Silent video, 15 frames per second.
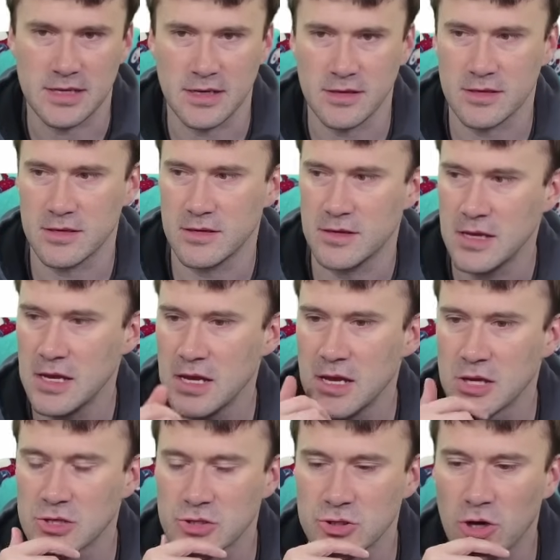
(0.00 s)
tell you.
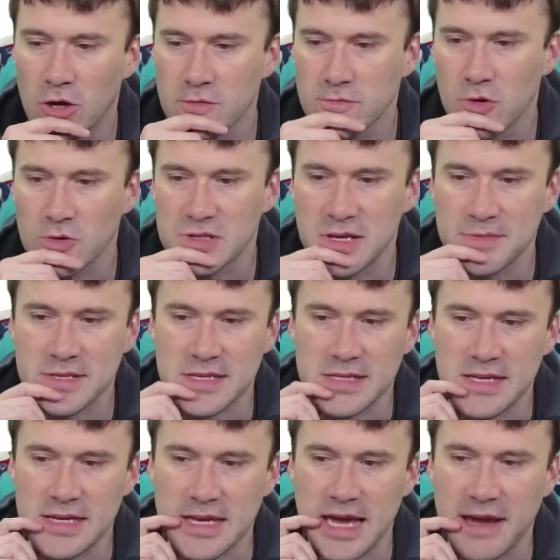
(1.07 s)
So y'all enroll, same exact
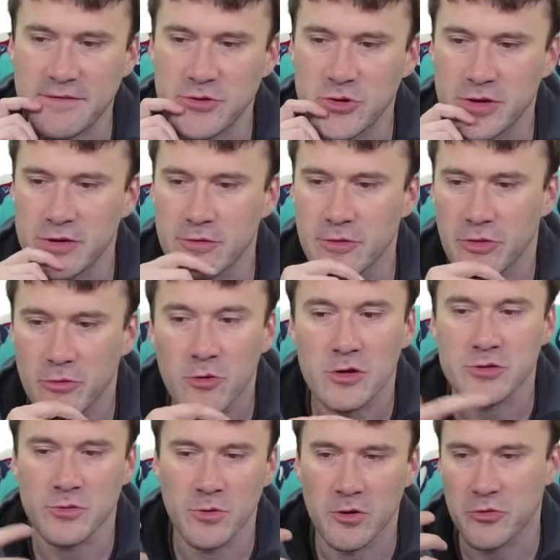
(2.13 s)
thing. After your hero
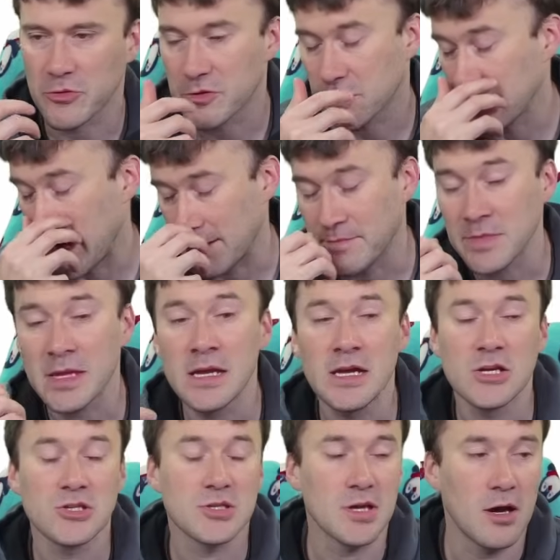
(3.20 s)
Thoris, remove three. Yeah.
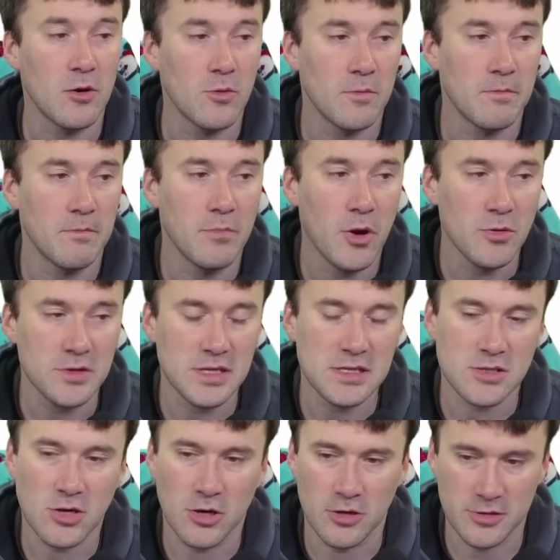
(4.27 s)
So both
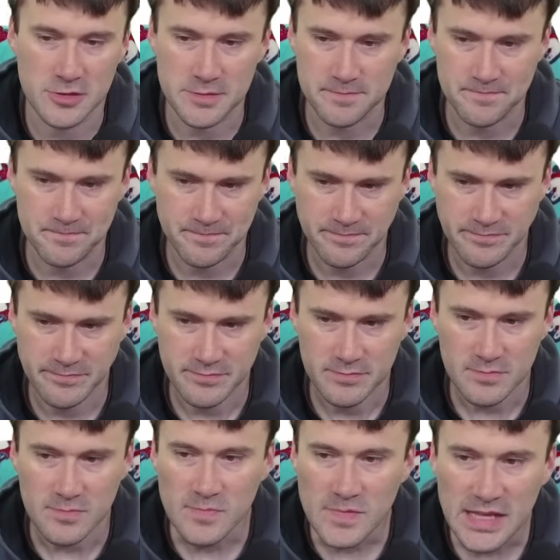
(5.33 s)
these cards,
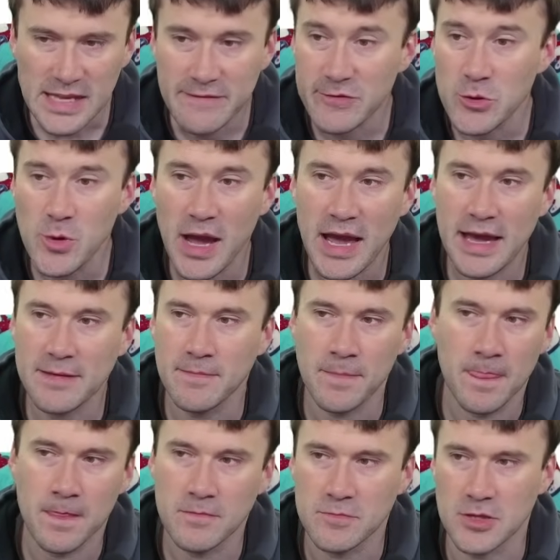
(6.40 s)
if you had
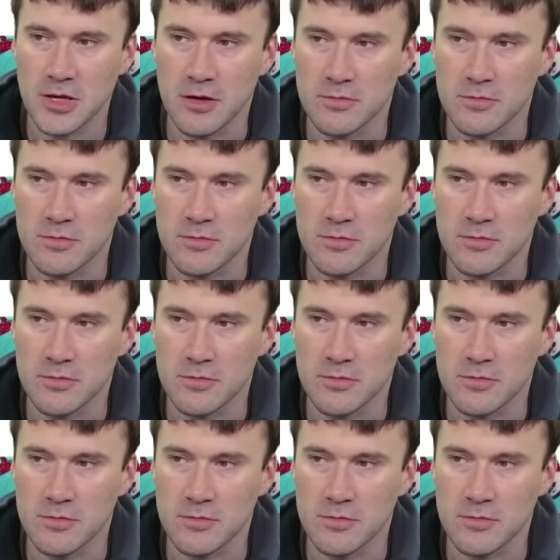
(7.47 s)
you